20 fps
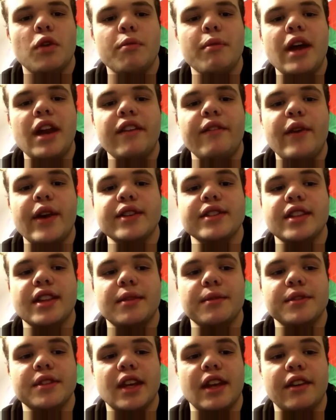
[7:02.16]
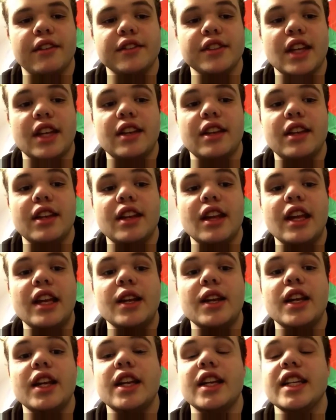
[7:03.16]
were manifesting themselves, and
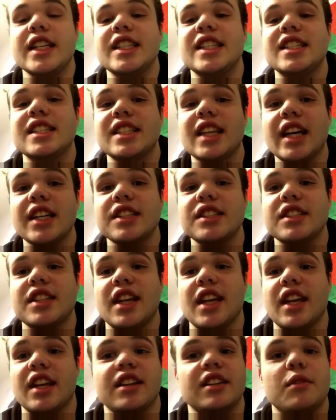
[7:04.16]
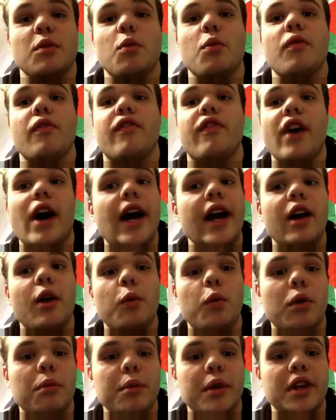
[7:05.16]
in a disgusting, vile
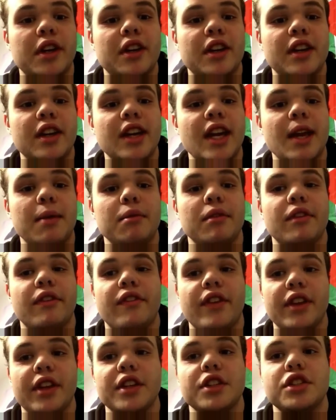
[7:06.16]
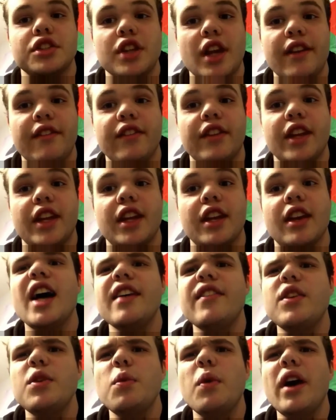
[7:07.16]
woman named Phyllis Schlafly.
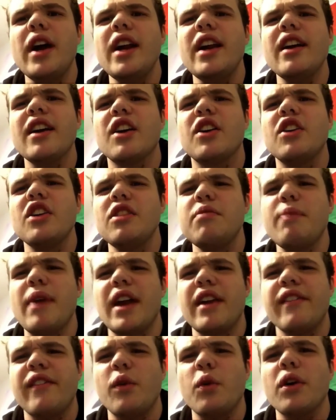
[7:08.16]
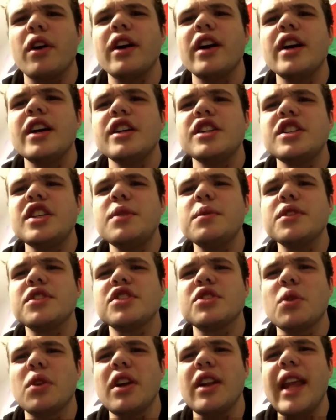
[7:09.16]
If you want a good metaphor, she was
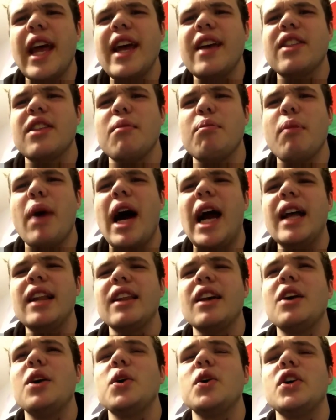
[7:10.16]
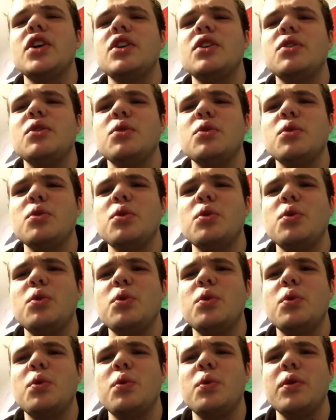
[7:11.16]
sort of like the Milo,
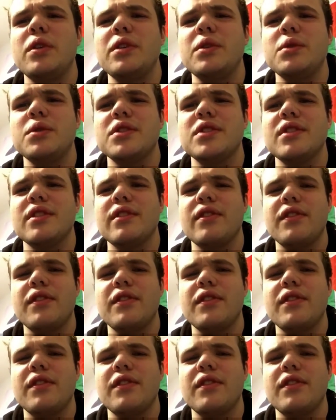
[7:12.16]
you needs